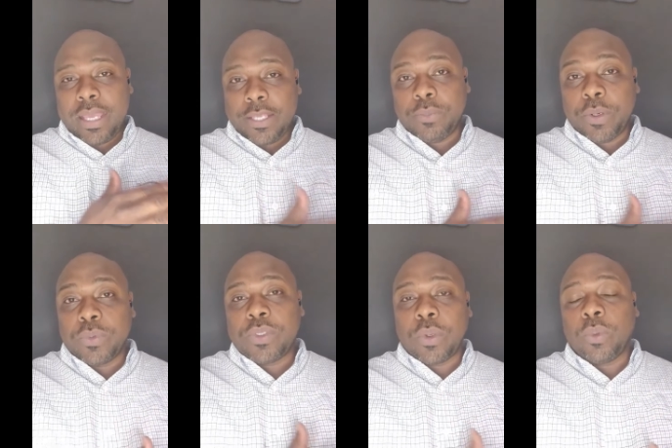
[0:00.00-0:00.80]
his
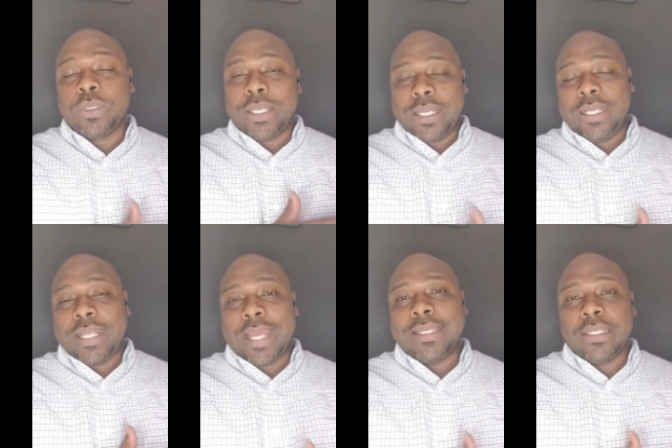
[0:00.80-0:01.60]
boat sold and getting
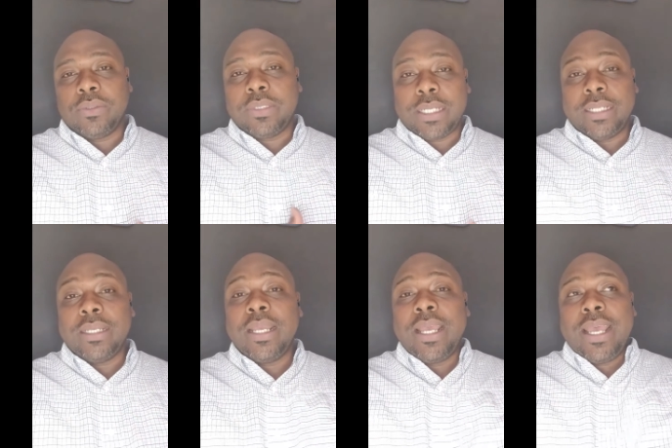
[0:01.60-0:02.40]
that deal done.
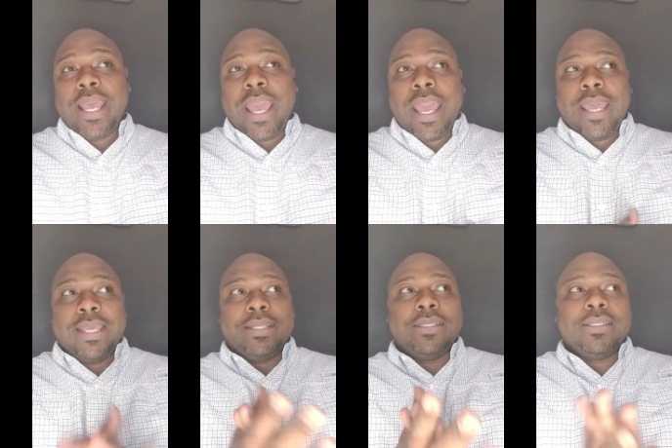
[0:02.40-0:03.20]

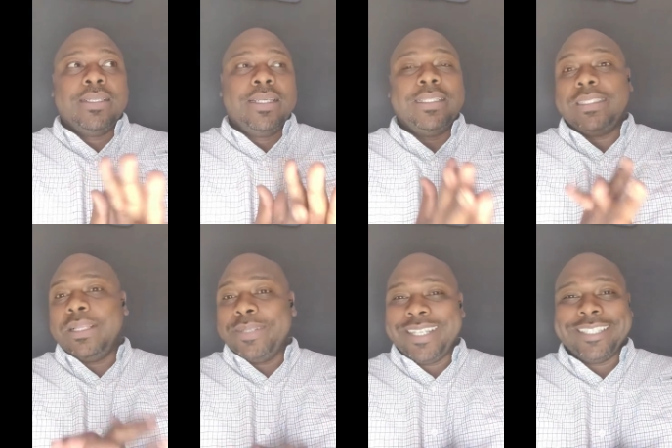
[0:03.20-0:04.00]
And
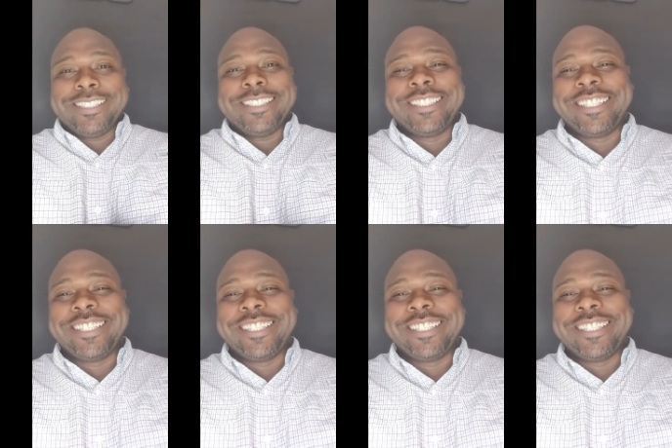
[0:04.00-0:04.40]
let me tell you,